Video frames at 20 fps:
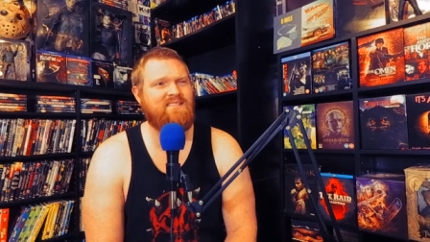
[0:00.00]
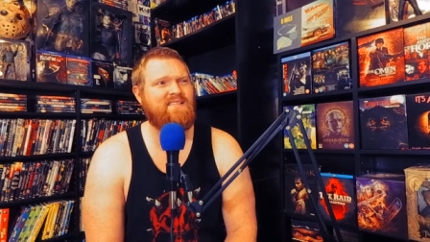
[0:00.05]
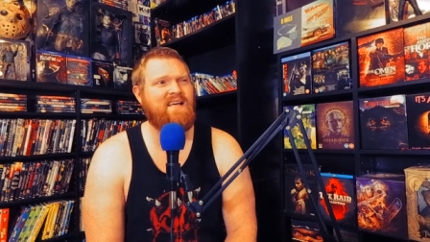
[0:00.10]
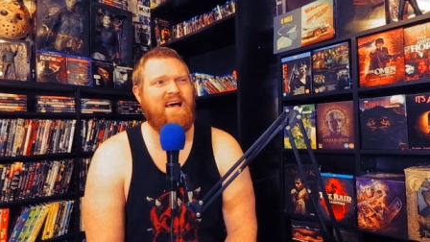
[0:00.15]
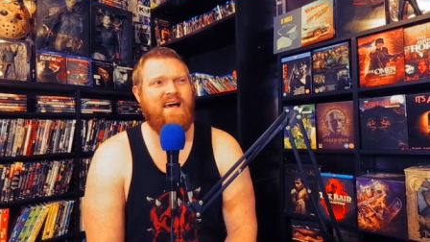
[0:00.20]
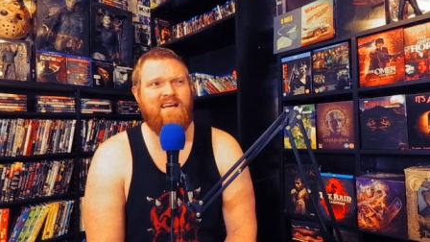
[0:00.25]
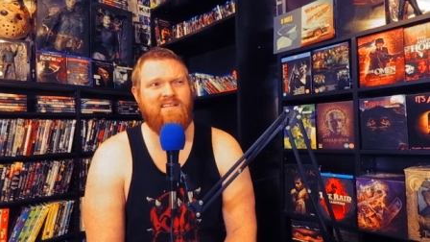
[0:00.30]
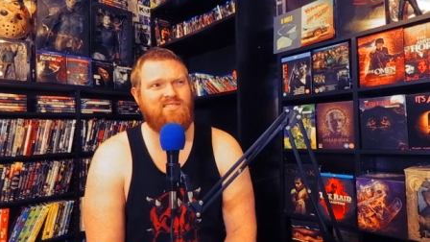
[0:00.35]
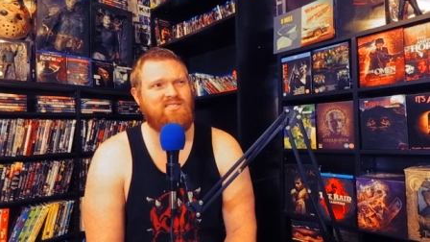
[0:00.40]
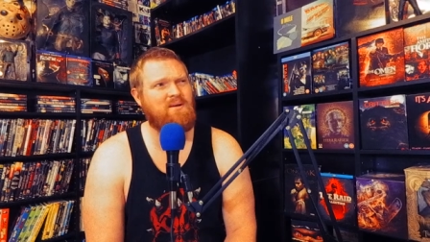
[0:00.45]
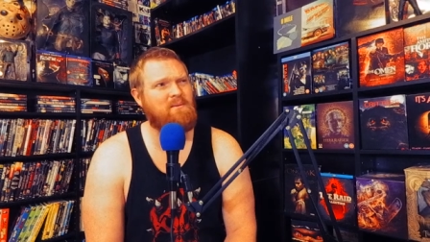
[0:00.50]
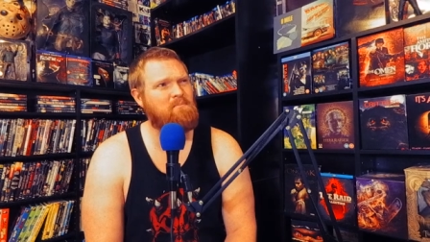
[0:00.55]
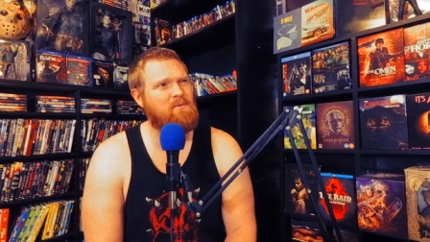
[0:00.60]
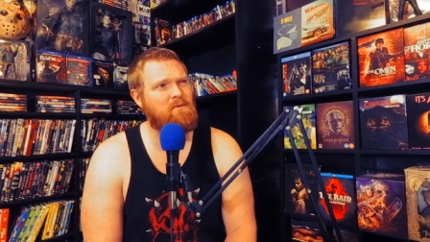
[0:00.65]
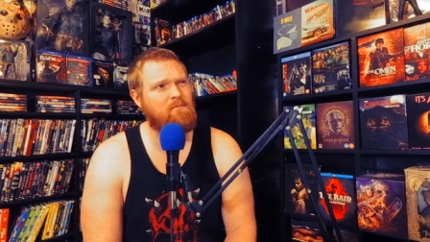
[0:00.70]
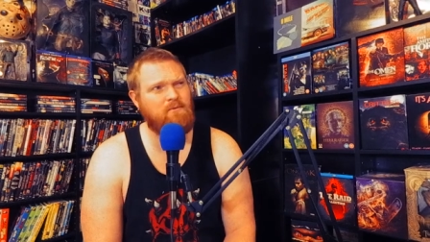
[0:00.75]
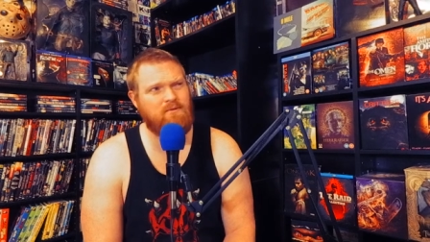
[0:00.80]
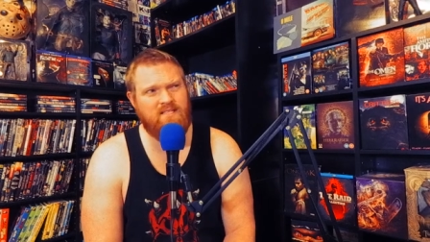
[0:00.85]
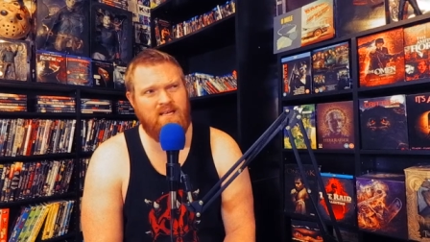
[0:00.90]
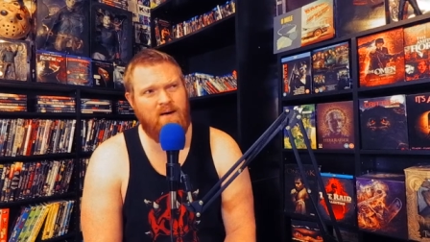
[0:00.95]
I had some
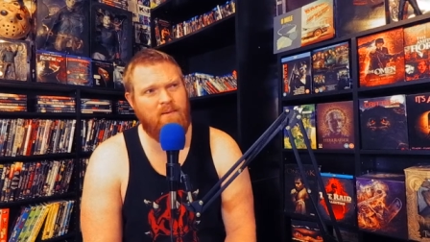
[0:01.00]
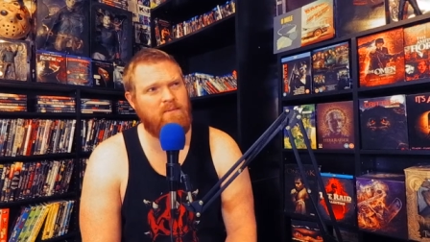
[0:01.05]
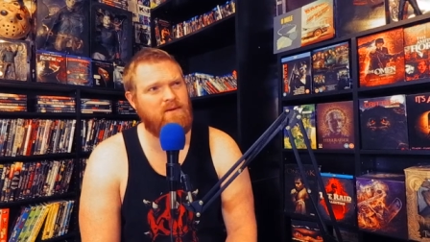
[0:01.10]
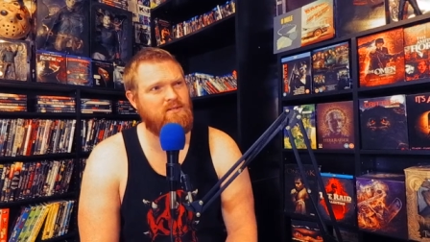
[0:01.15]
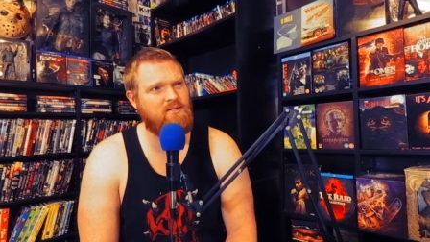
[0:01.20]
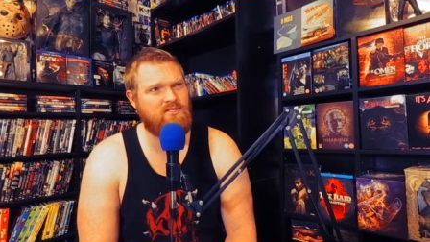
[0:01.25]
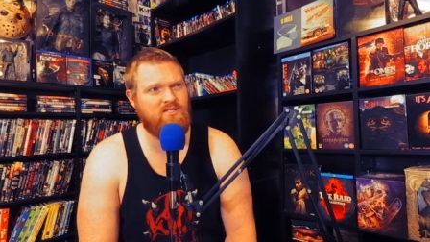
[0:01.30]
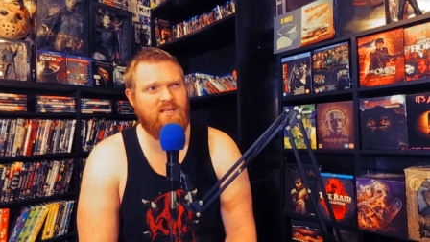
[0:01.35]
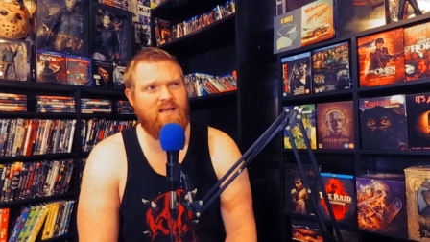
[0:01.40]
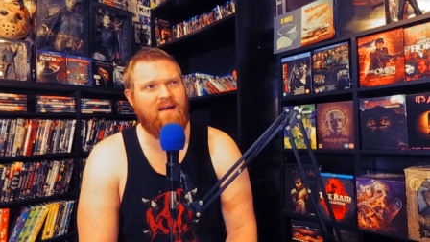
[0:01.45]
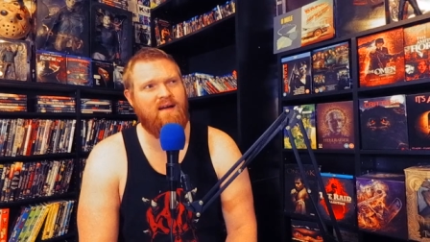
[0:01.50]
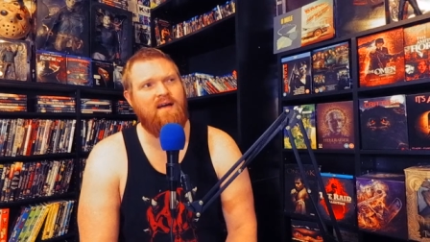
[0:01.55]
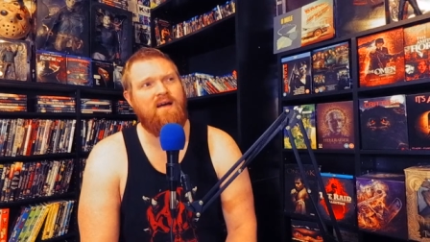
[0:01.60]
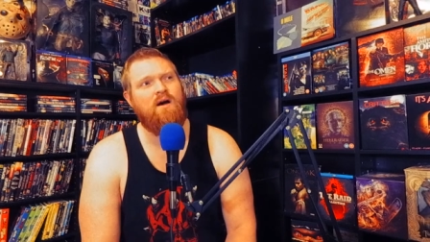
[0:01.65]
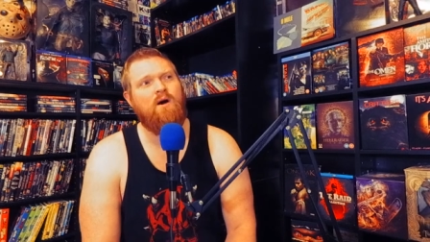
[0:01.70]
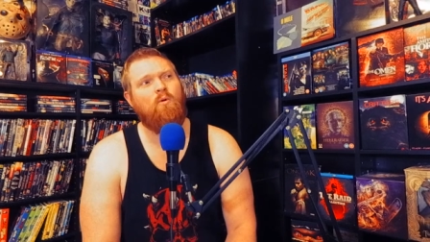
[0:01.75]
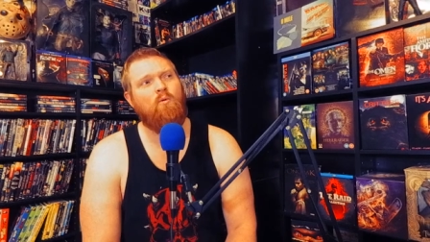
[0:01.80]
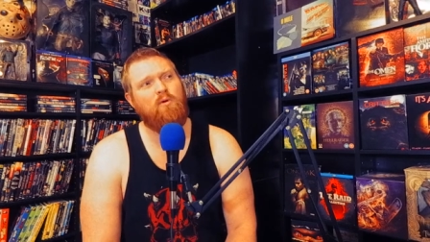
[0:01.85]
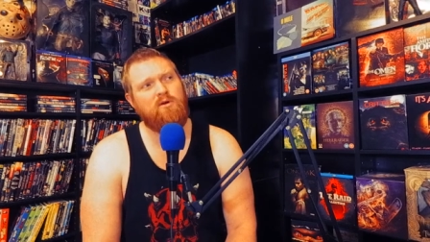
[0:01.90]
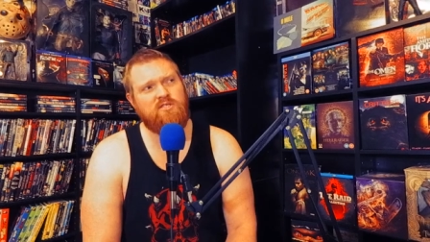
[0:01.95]
people tell me just like,
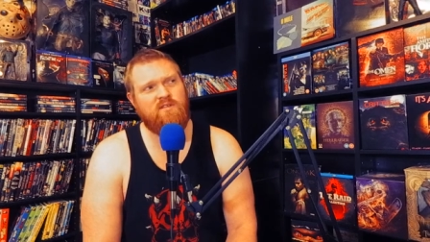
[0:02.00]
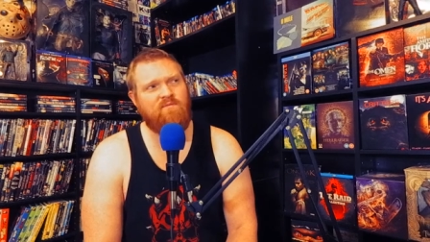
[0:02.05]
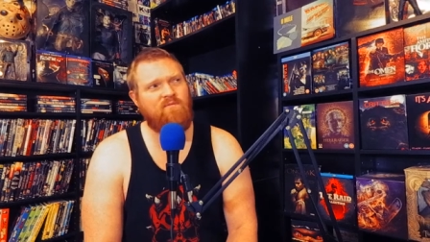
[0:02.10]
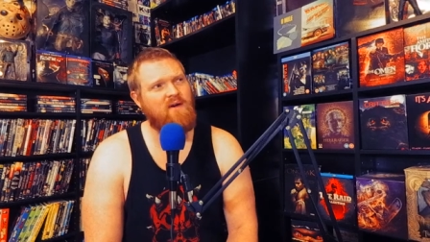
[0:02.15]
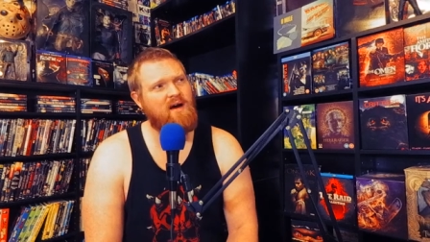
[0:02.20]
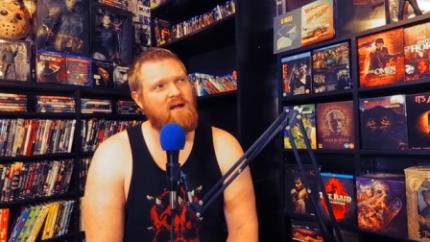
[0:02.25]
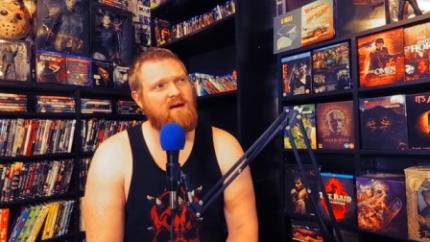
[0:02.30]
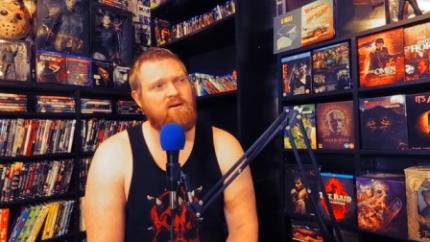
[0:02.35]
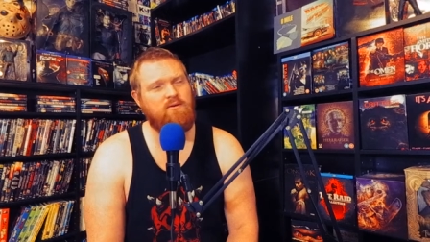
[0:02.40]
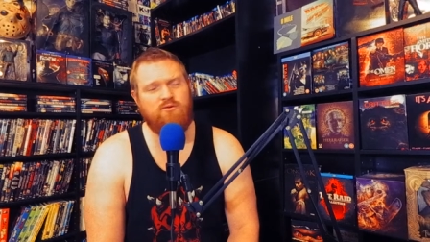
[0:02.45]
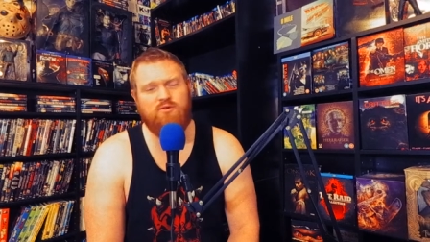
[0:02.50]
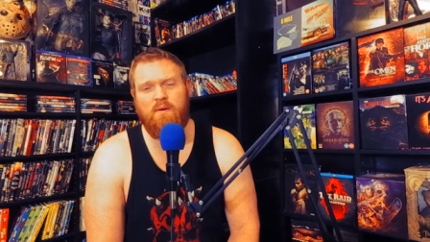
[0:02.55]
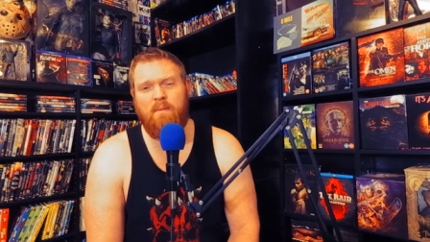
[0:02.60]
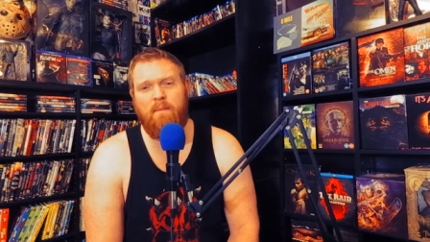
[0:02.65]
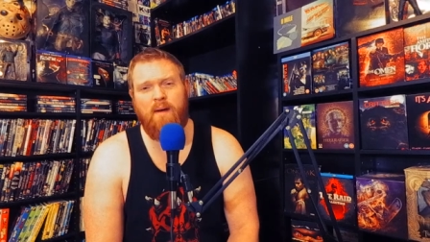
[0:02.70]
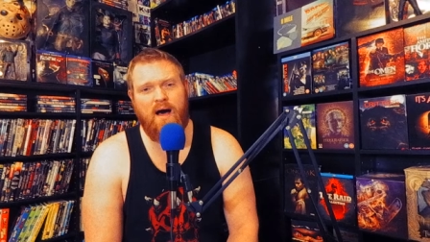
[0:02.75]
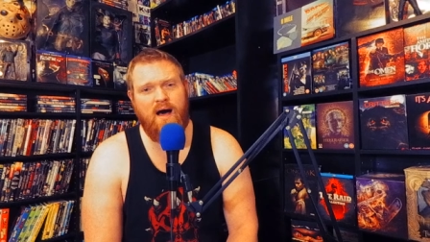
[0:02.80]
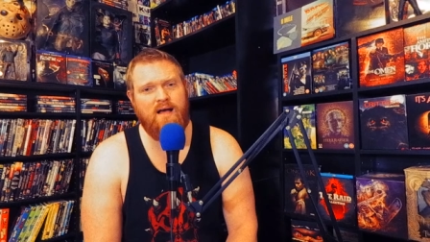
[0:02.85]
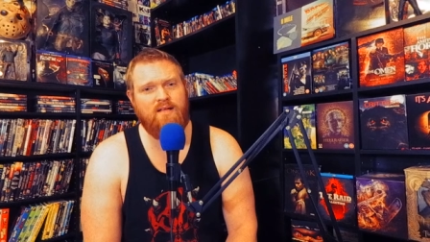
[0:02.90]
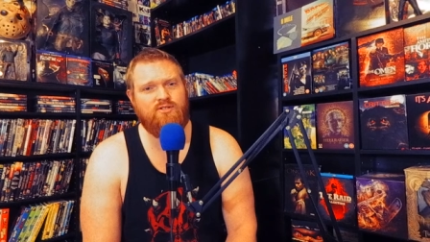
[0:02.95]
once I found out it was a
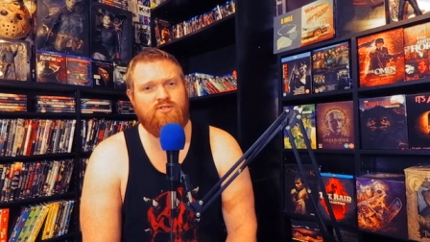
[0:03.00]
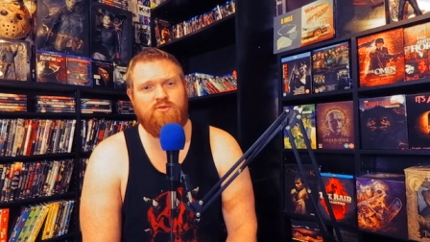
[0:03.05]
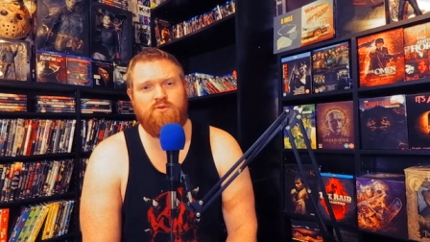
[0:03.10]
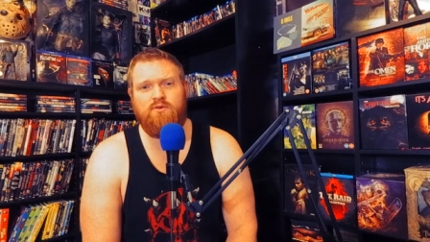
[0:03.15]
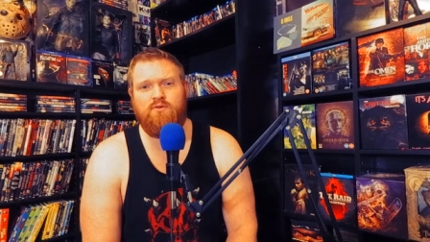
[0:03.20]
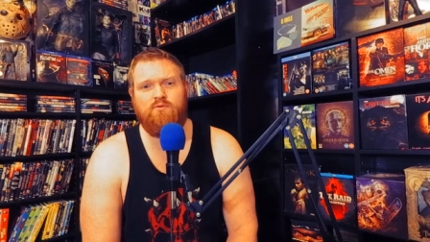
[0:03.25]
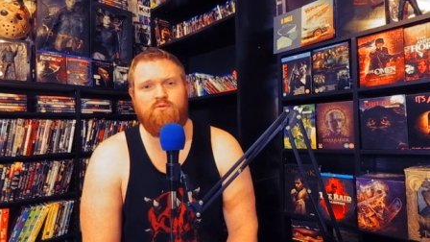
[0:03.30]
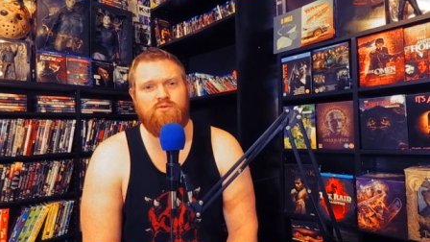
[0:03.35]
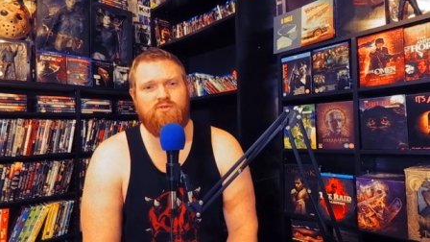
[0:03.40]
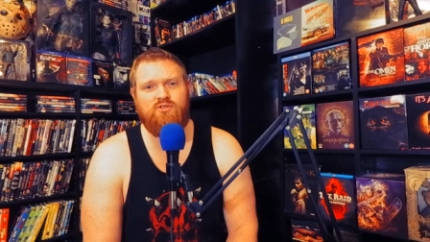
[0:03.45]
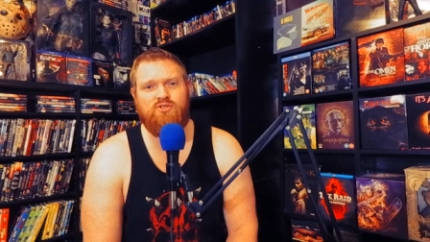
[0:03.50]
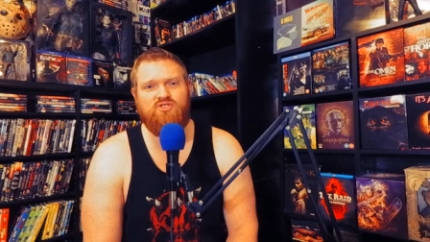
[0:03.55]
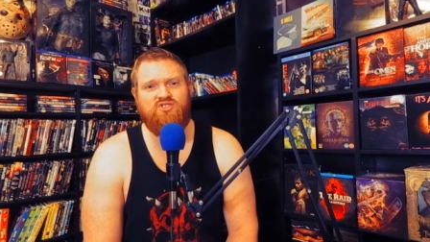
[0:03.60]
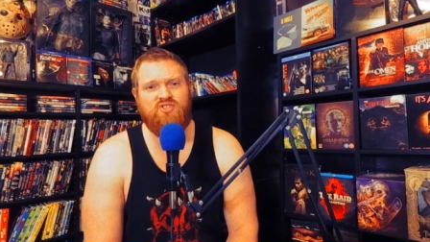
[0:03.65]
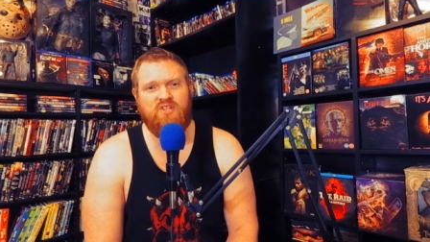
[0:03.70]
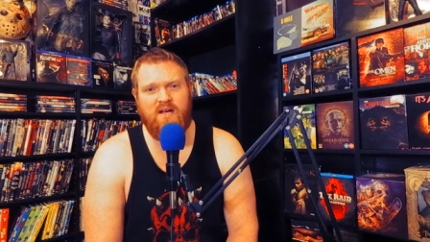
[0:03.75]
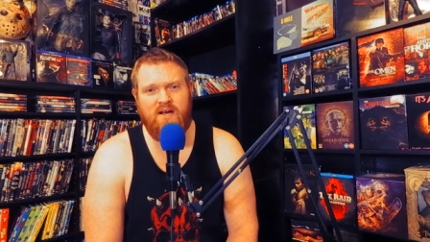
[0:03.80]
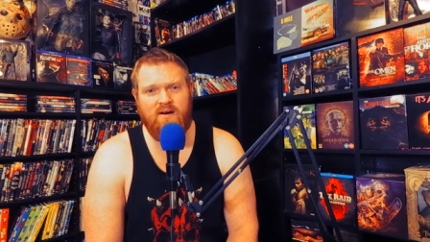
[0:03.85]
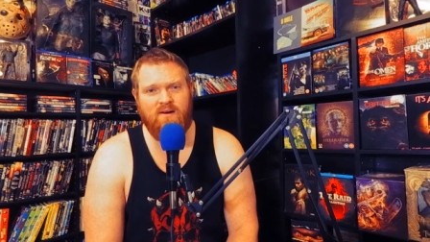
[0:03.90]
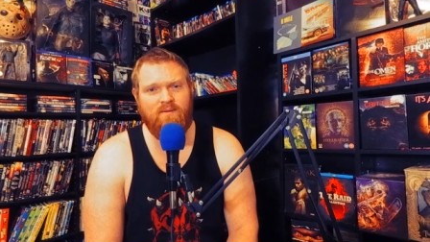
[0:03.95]
monster, it was just
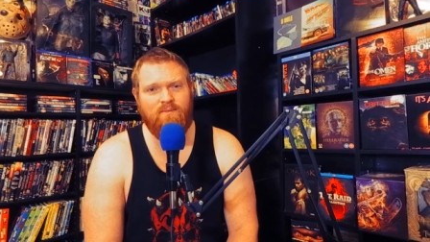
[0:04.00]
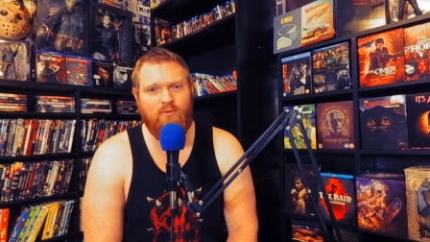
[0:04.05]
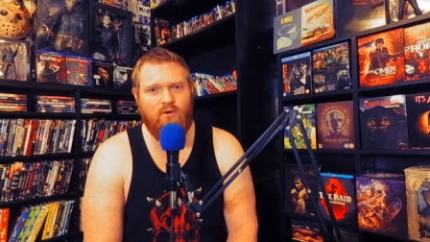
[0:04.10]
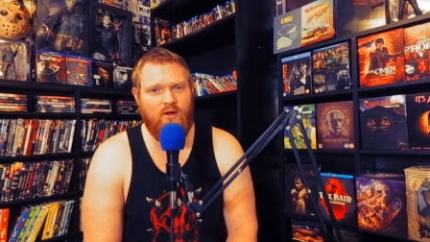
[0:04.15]
terrible.